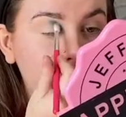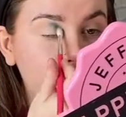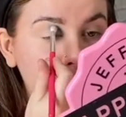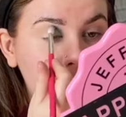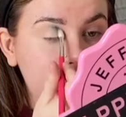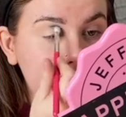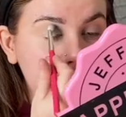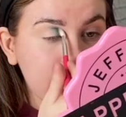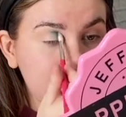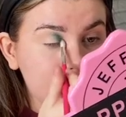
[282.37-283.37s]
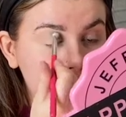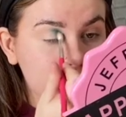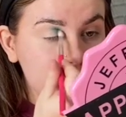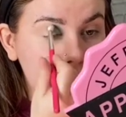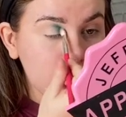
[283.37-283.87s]
but then again it
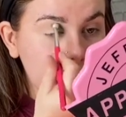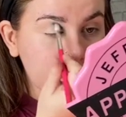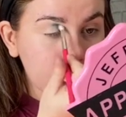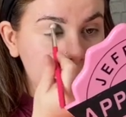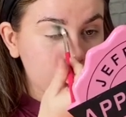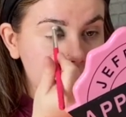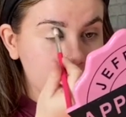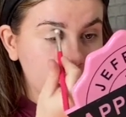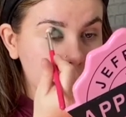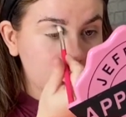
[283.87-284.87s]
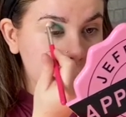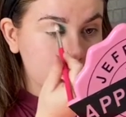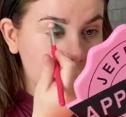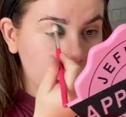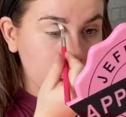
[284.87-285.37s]
isn't chalky, so I'm just going to build
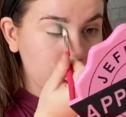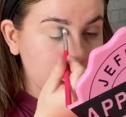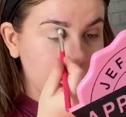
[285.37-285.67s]
this up